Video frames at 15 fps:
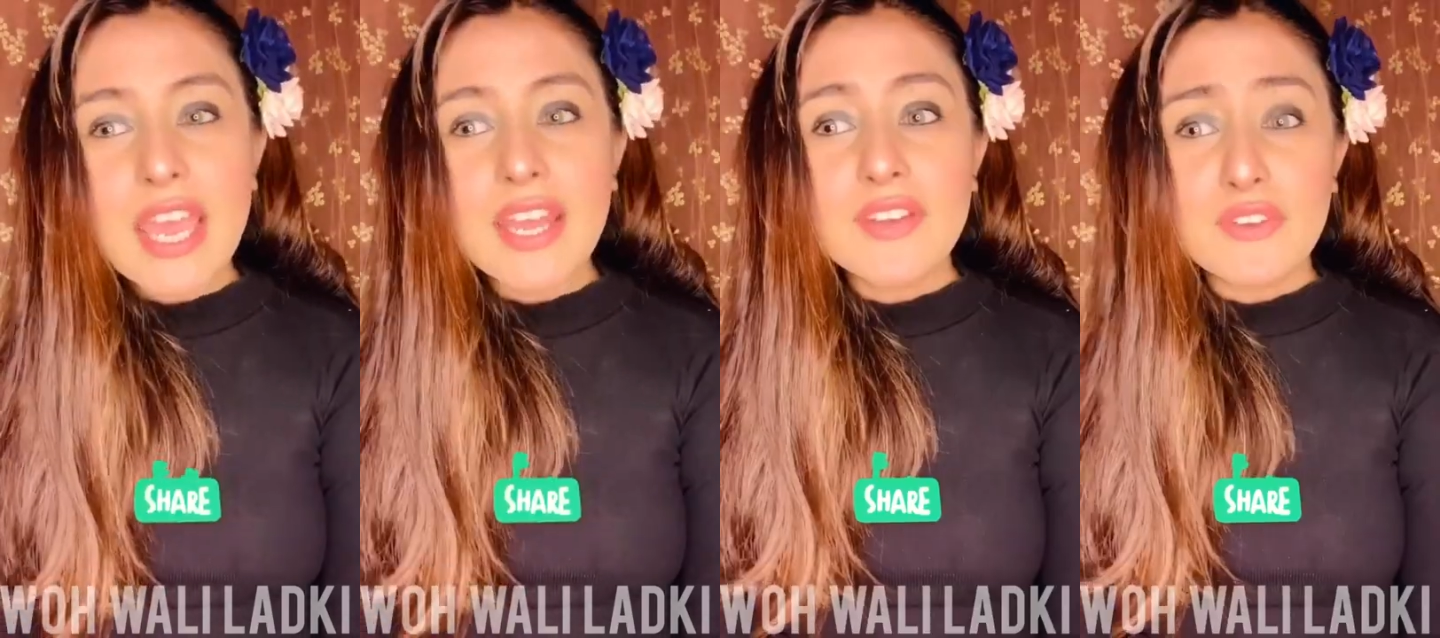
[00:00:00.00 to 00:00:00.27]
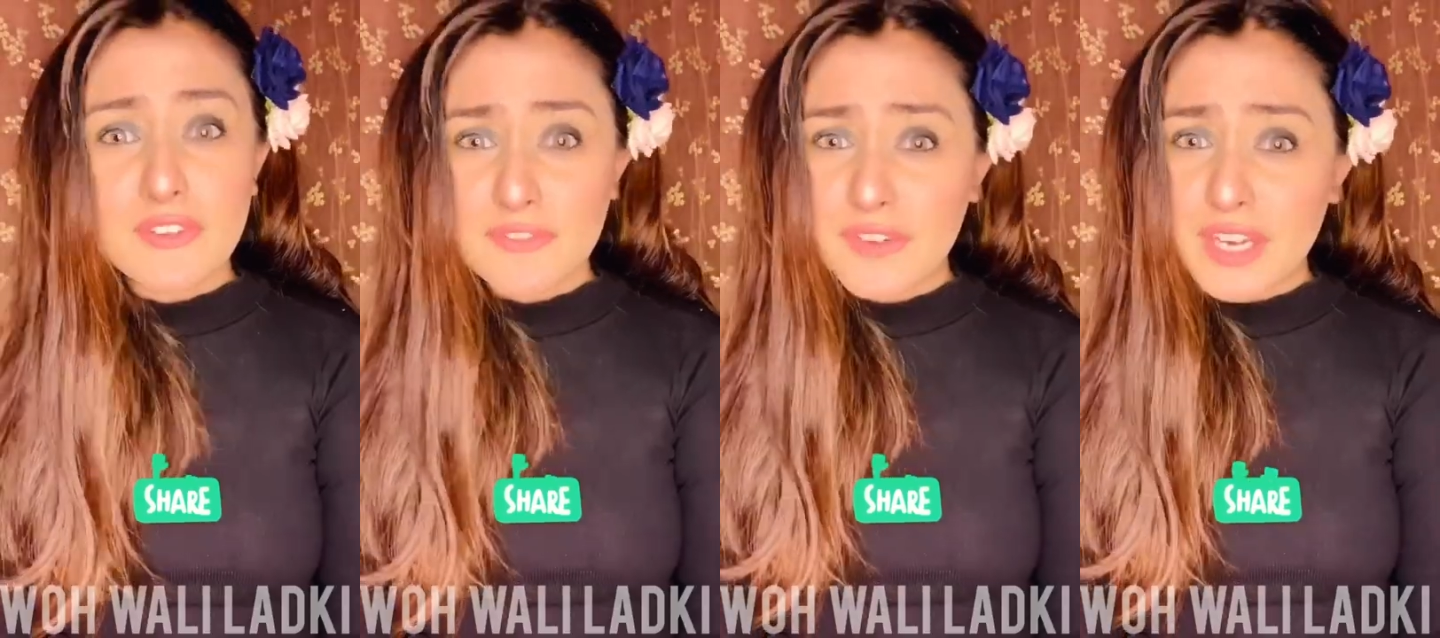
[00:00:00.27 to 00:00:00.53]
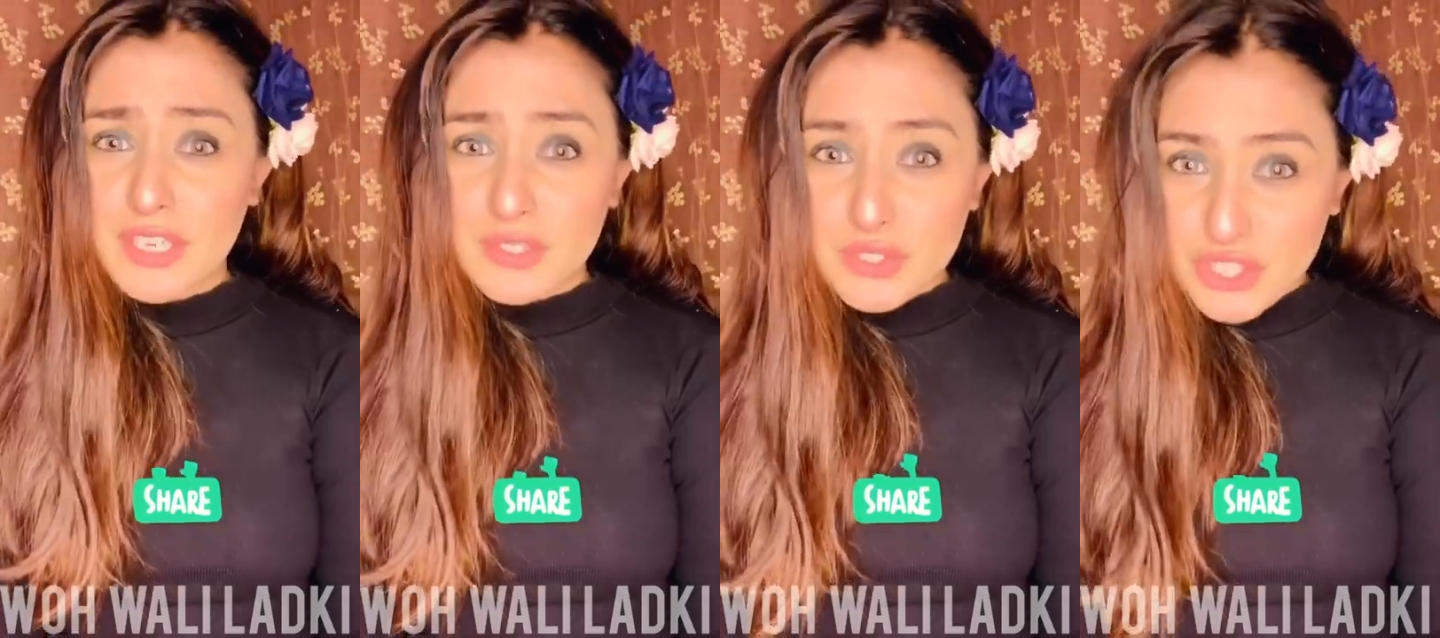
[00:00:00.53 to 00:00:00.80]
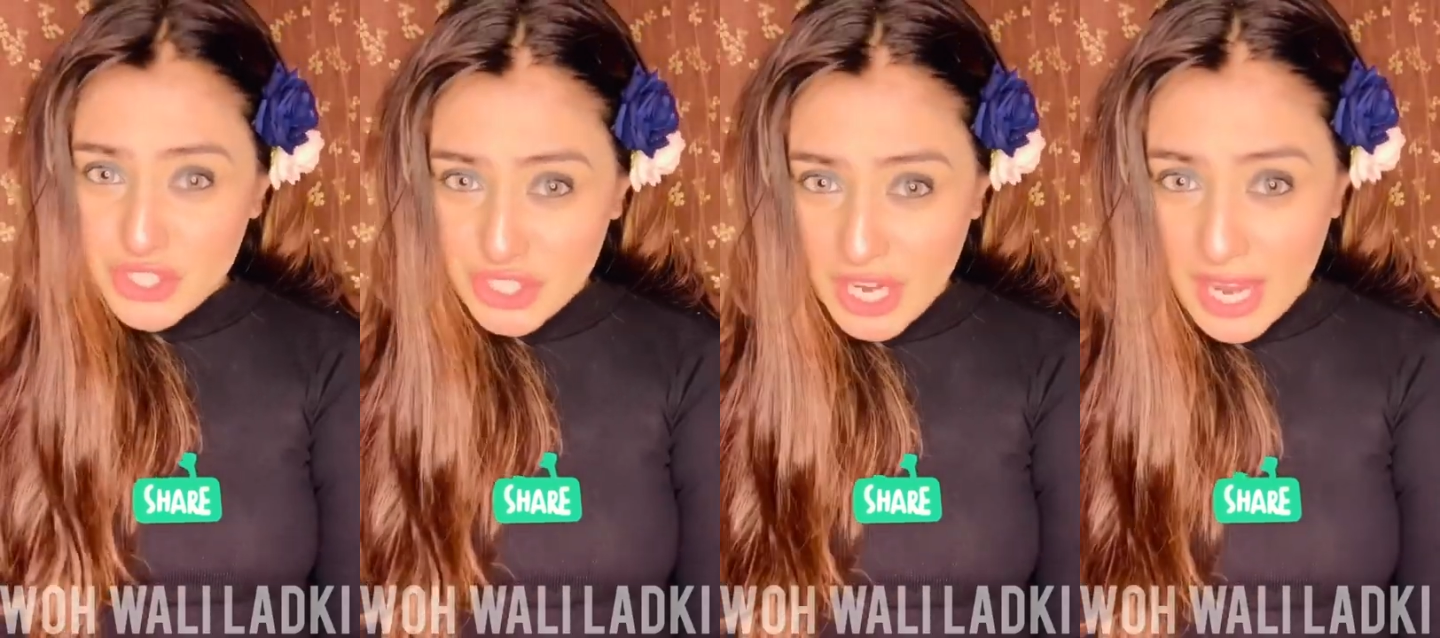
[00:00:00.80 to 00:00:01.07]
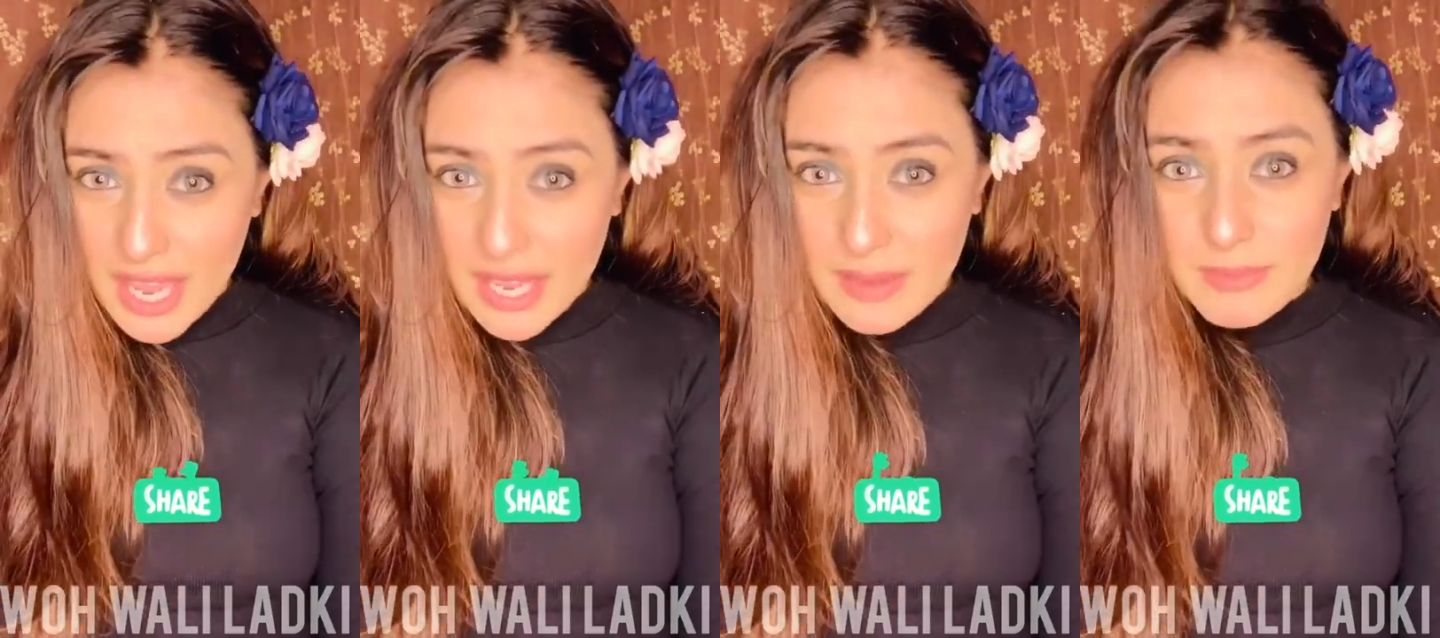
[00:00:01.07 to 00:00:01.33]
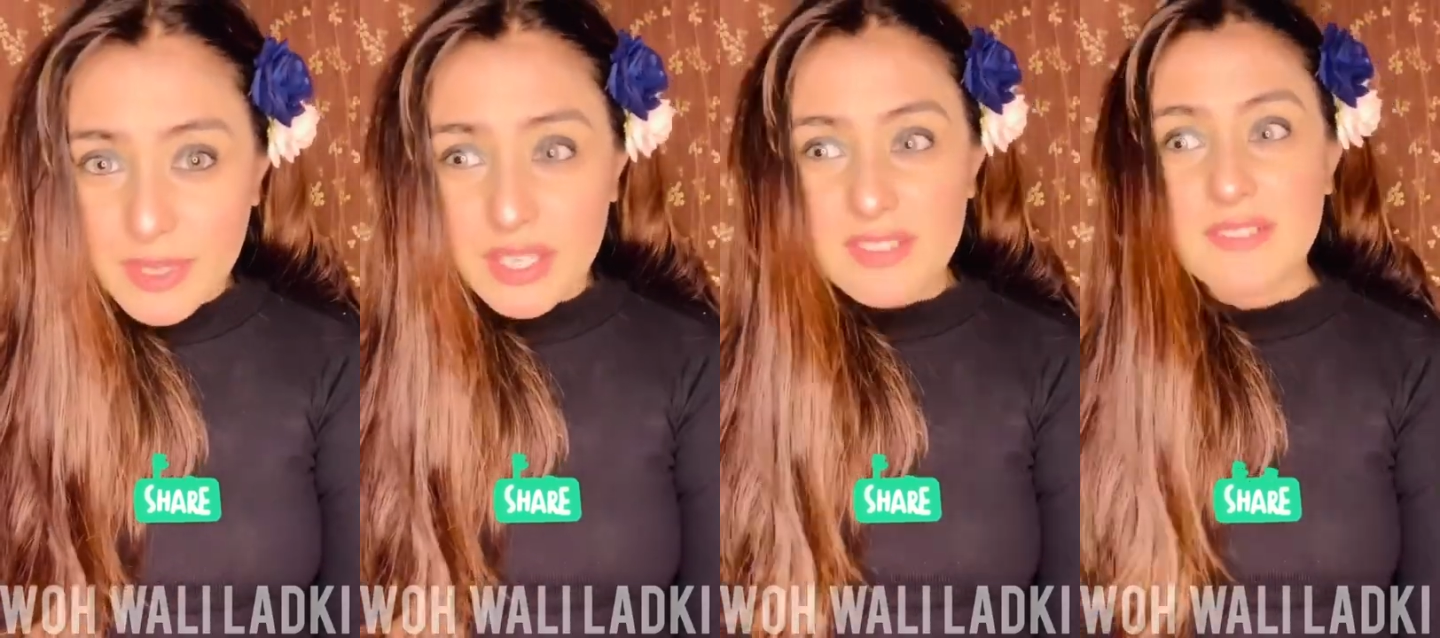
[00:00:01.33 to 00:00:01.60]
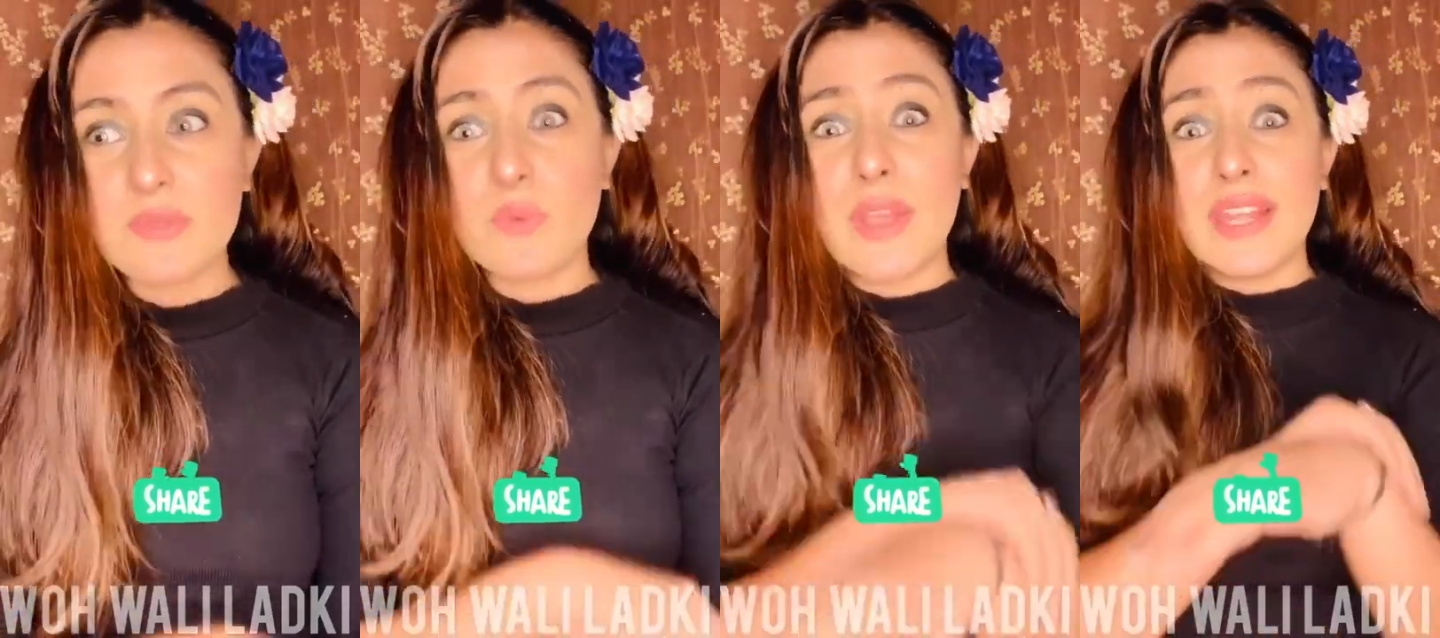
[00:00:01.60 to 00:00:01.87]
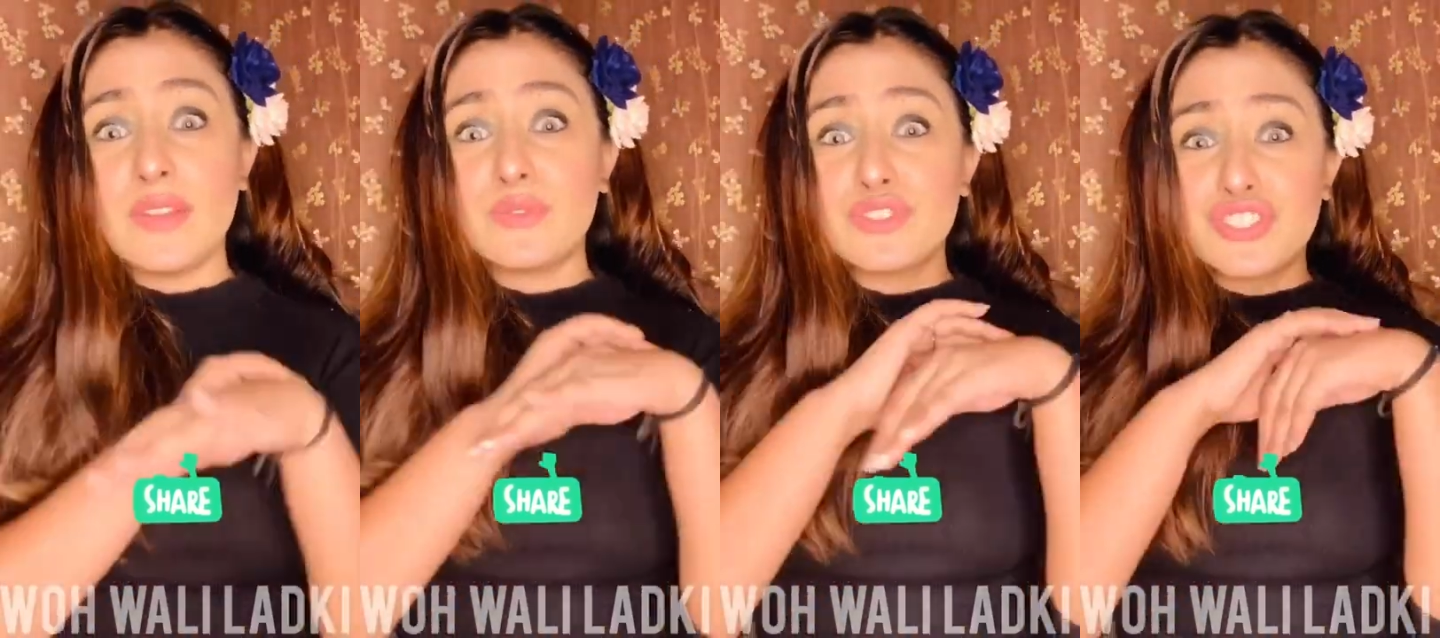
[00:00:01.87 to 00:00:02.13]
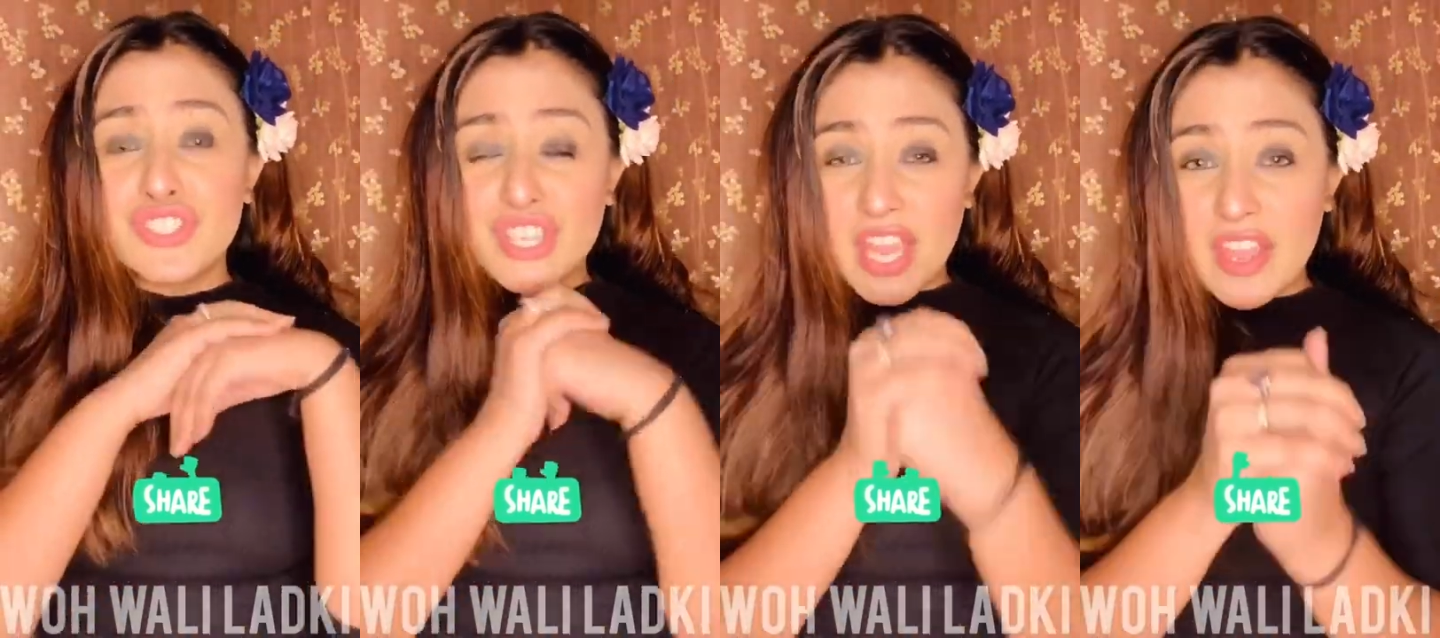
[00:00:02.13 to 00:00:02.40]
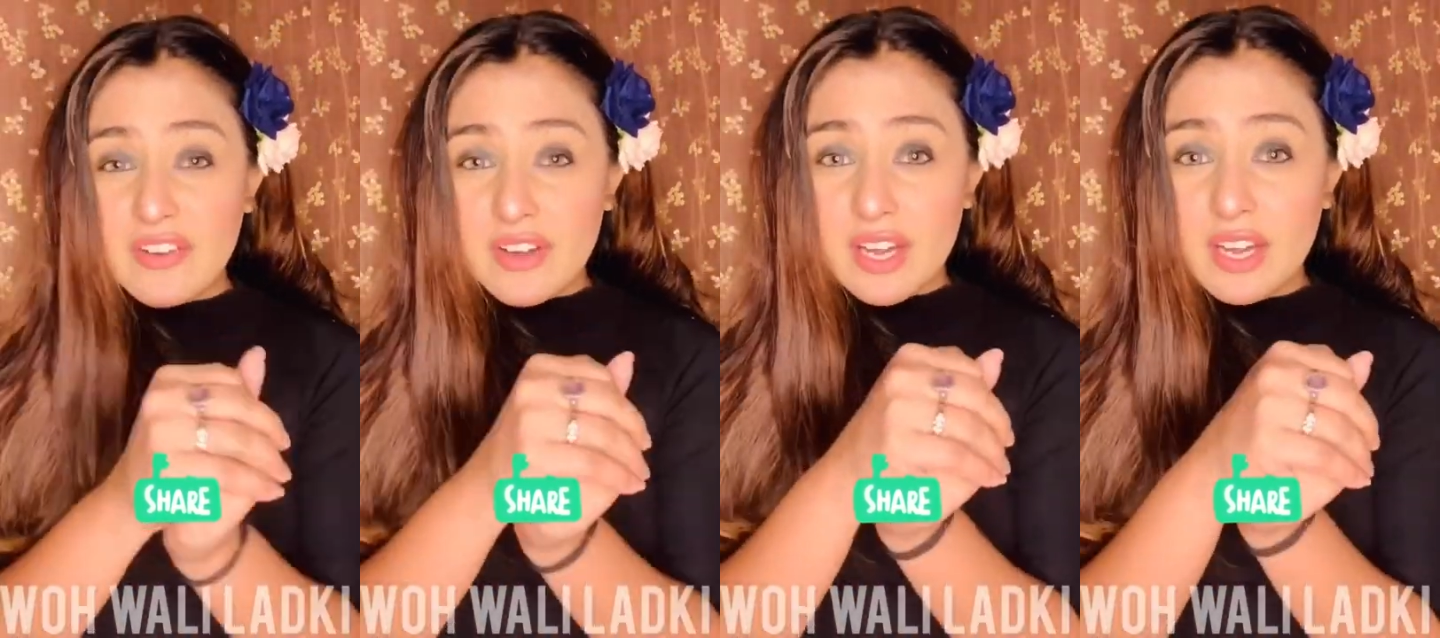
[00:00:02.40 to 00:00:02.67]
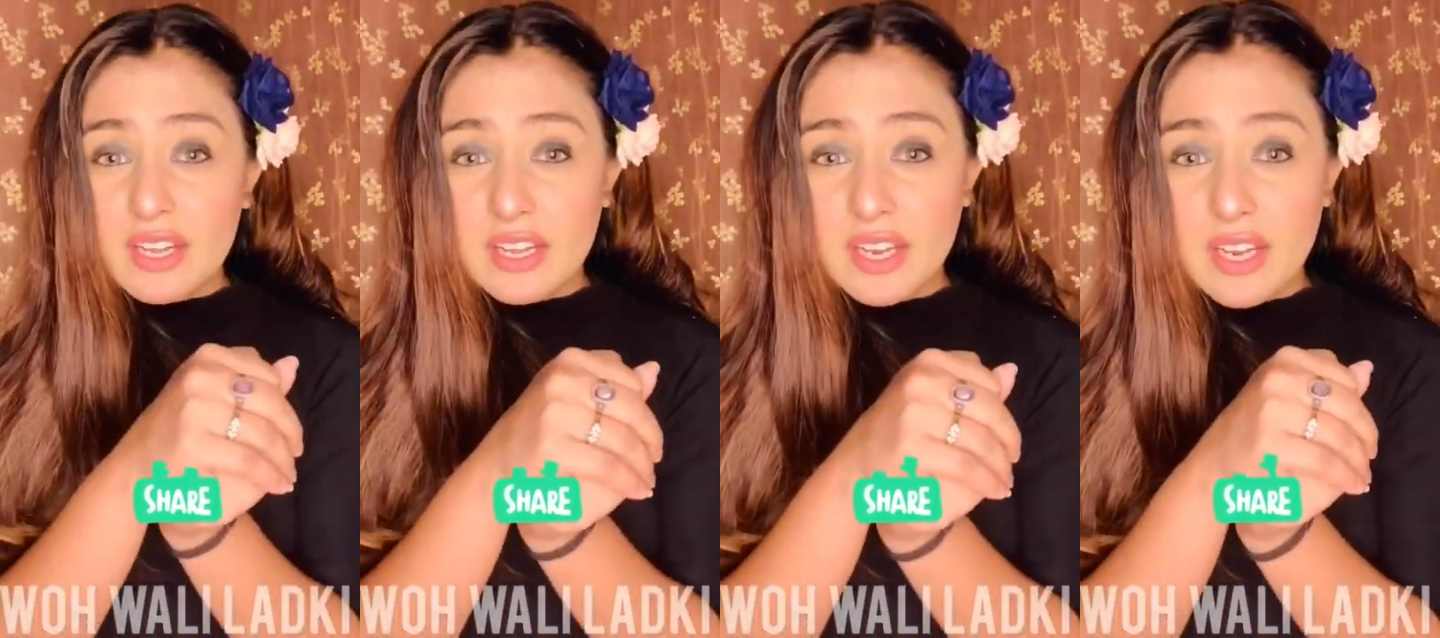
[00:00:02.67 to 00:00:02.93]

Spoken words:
Don't forget to share, because when you share it,